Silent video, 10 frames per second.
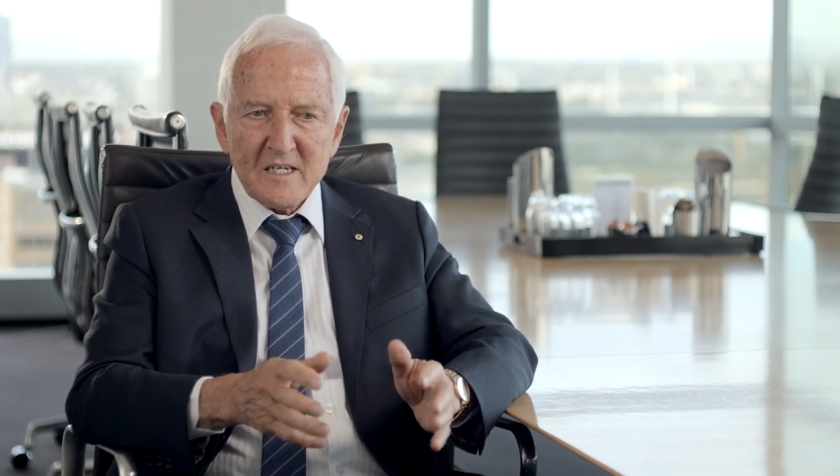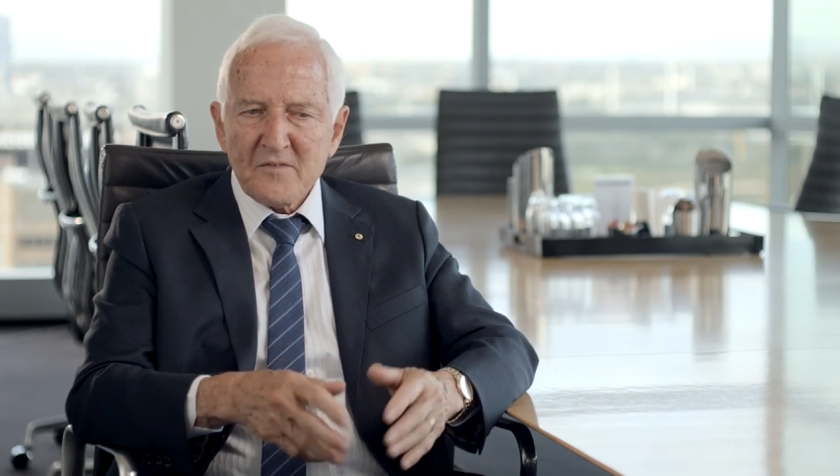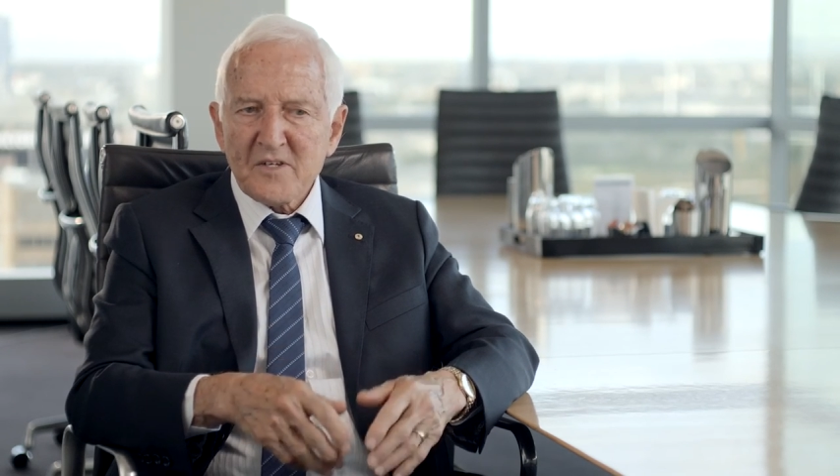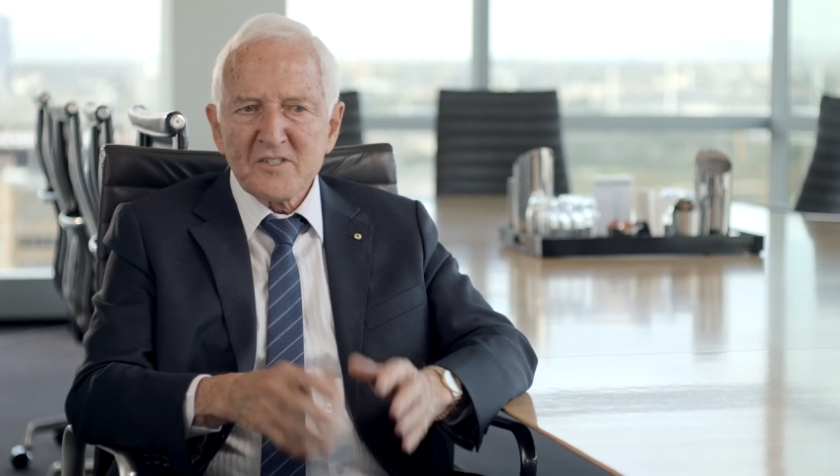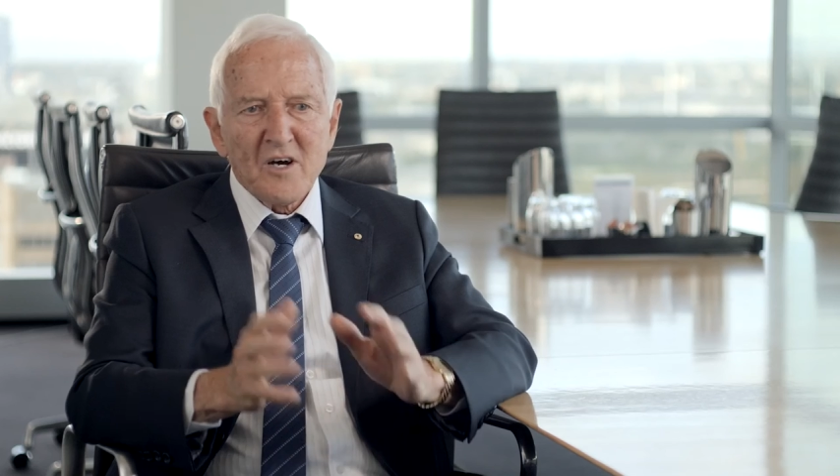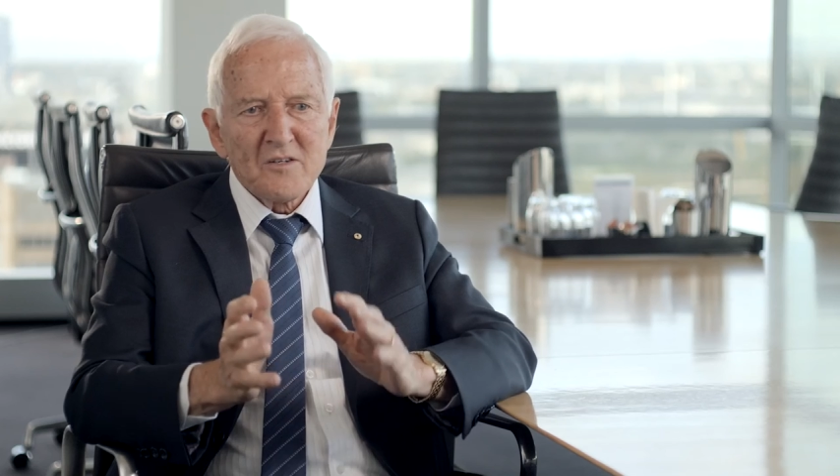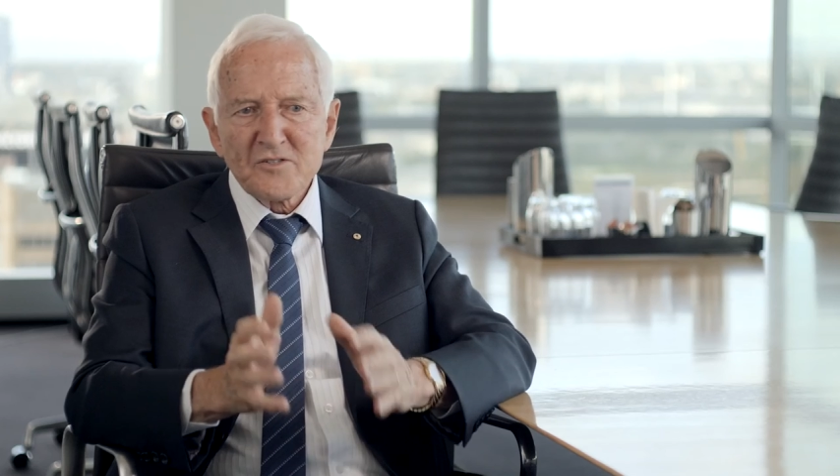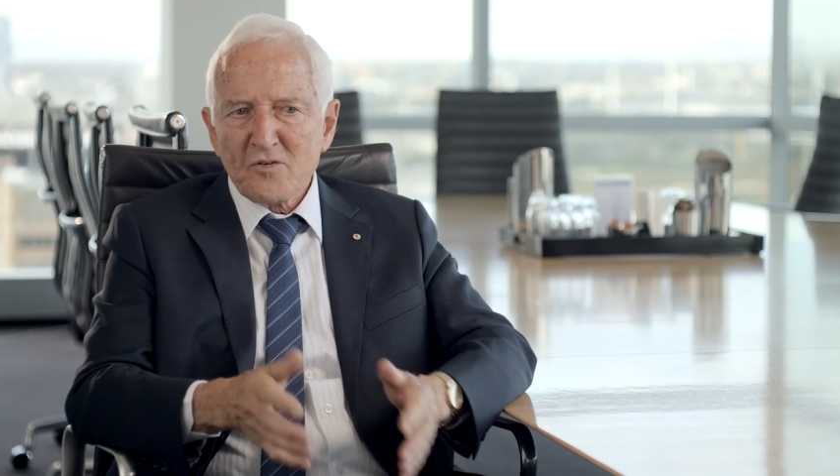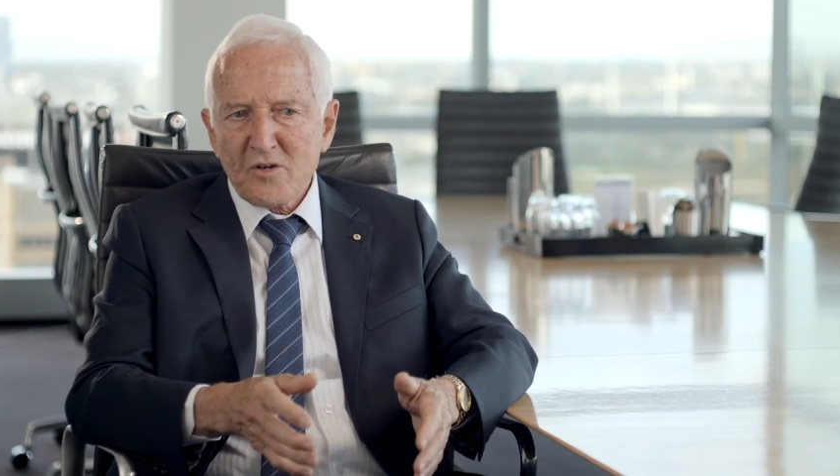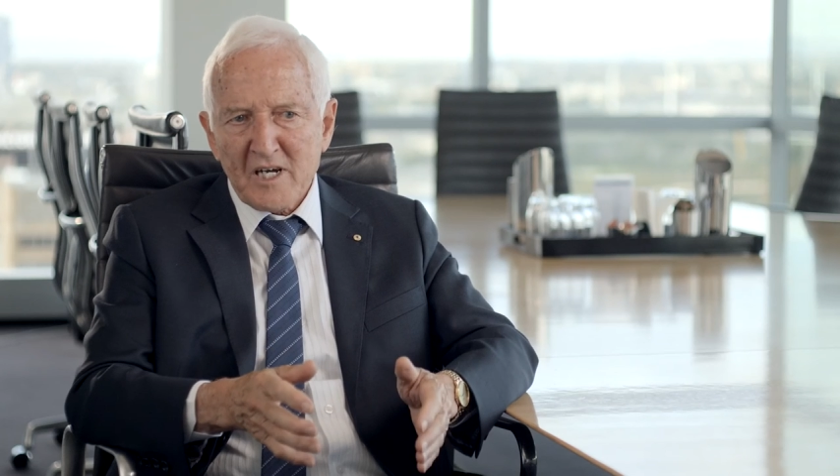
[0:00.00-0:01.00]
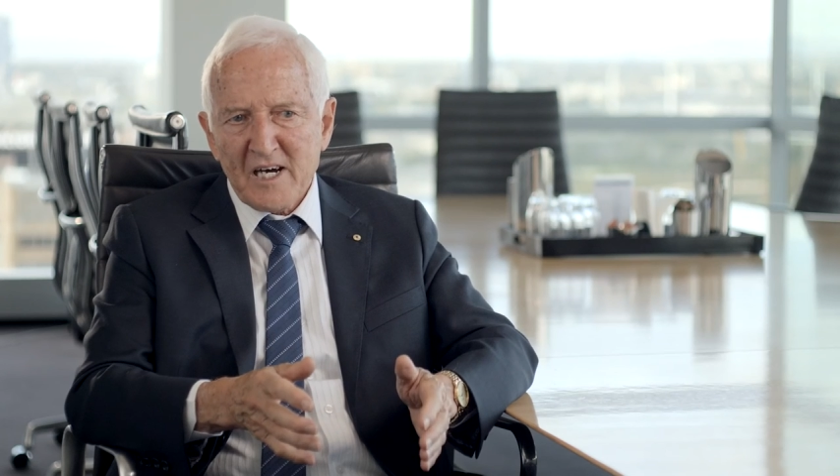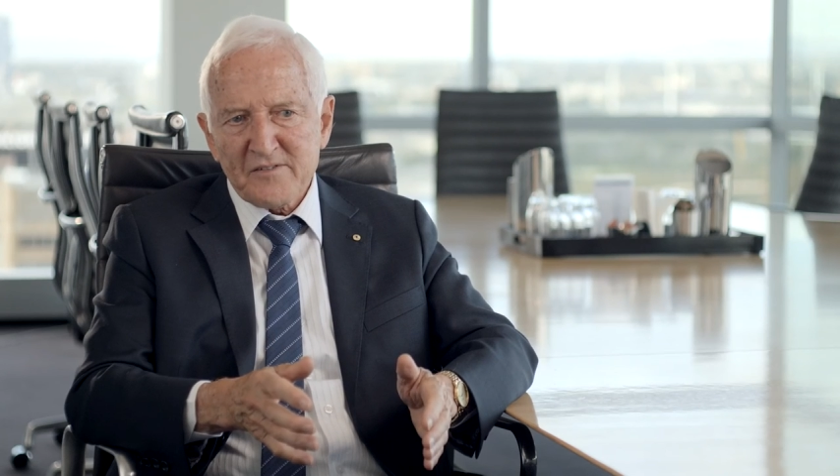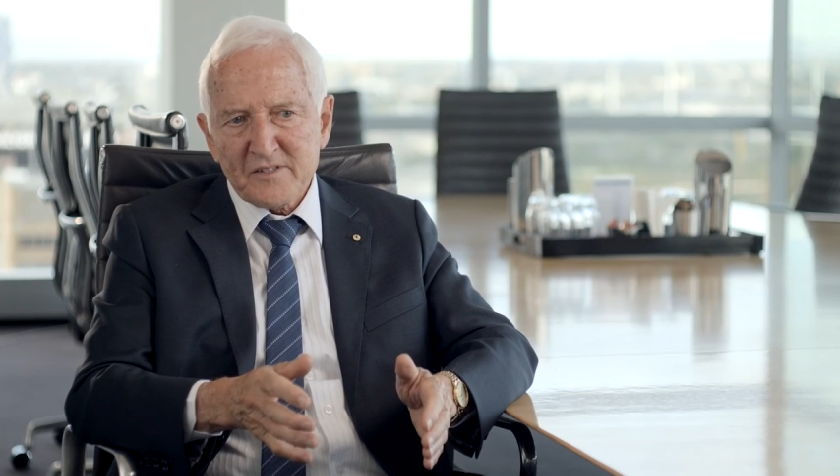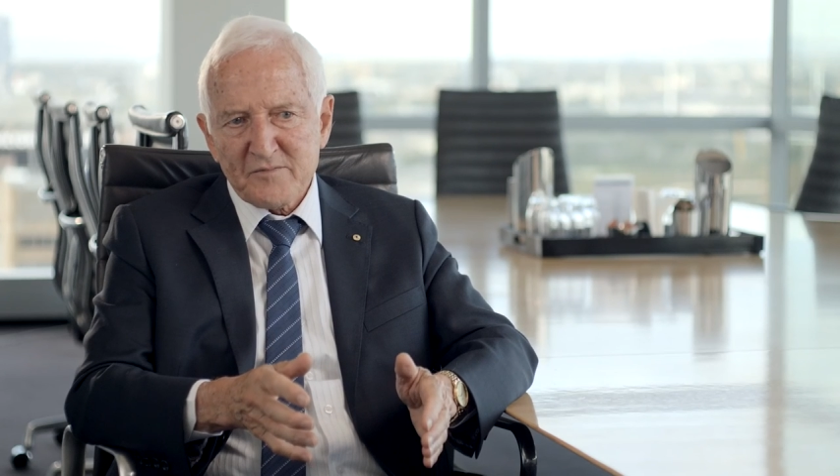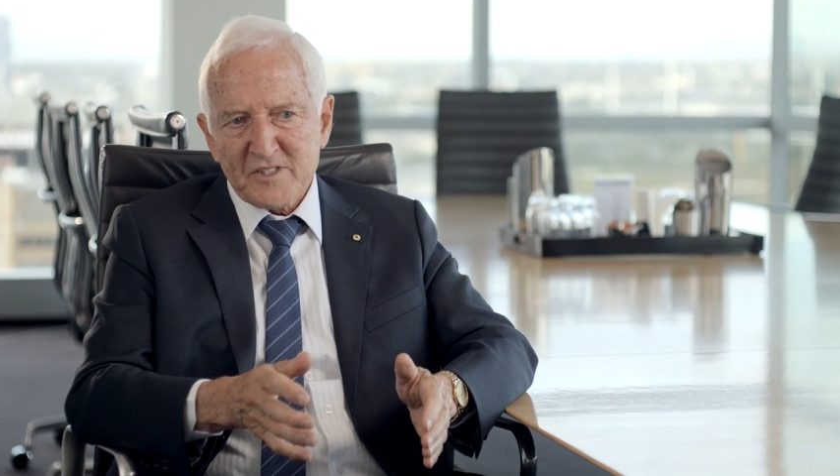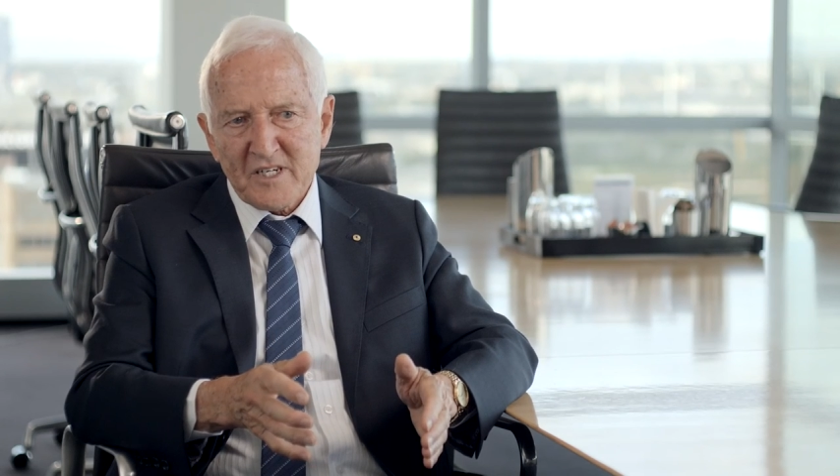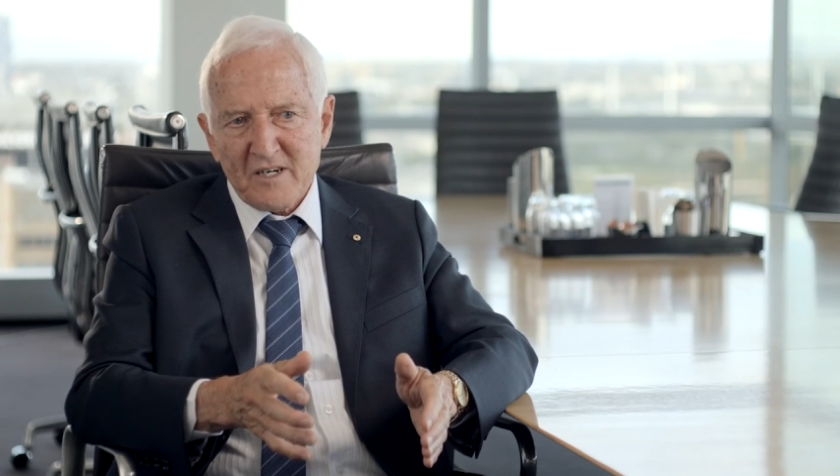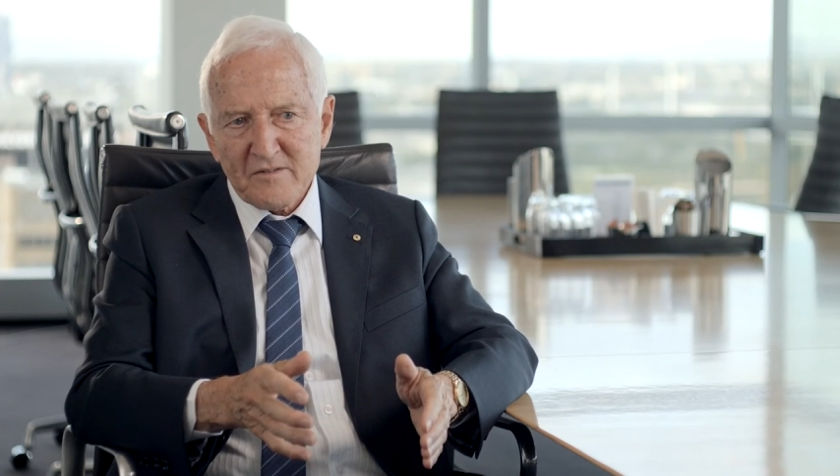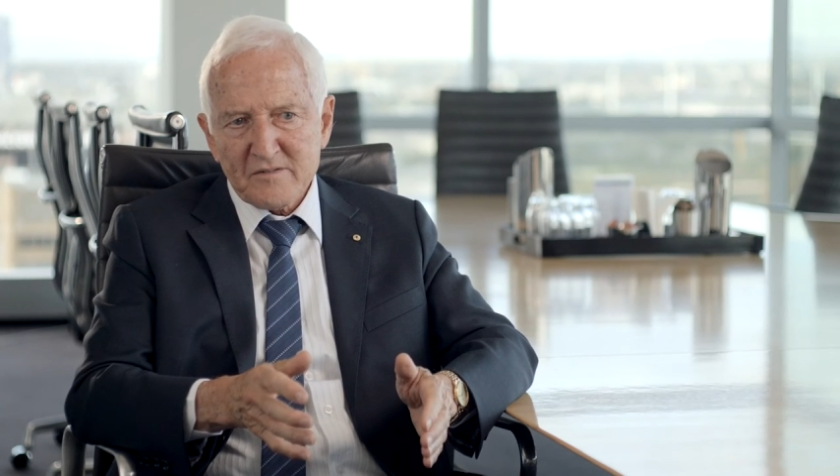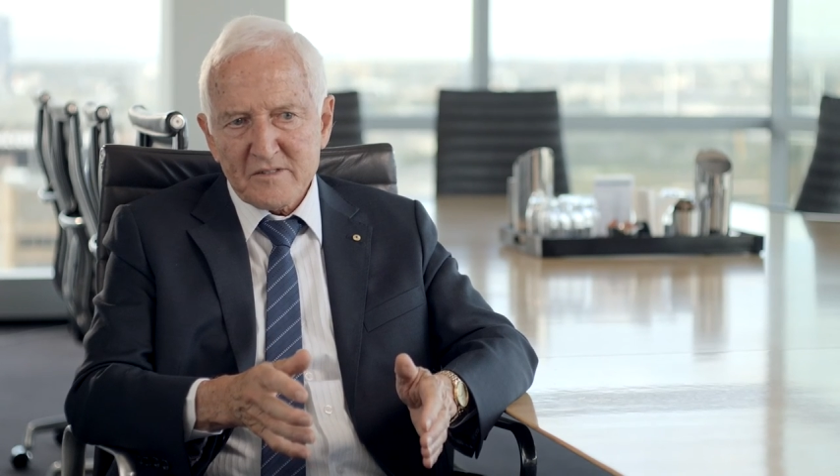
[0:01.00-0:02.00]
the dollars will look after
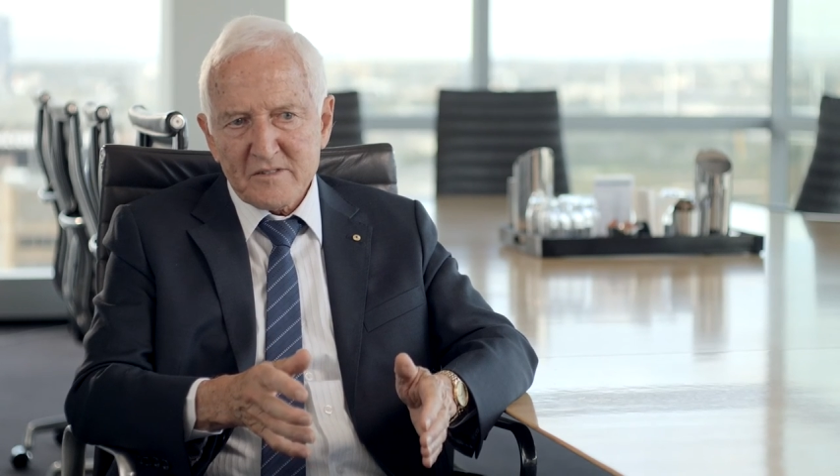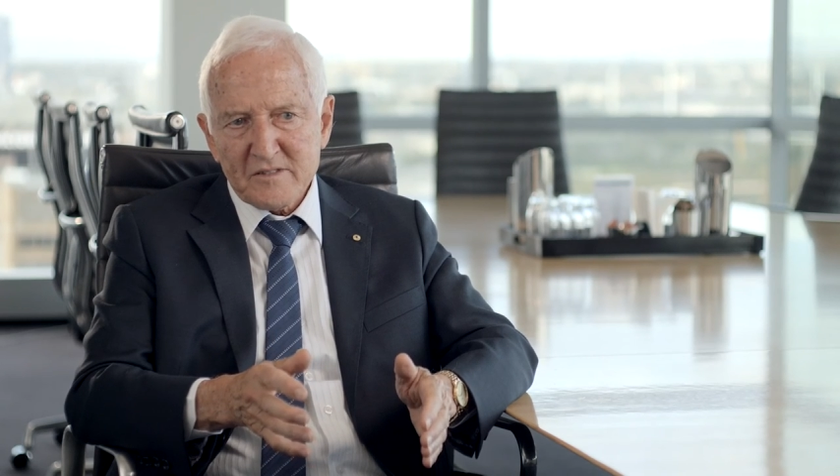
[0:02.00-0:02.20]
themselves.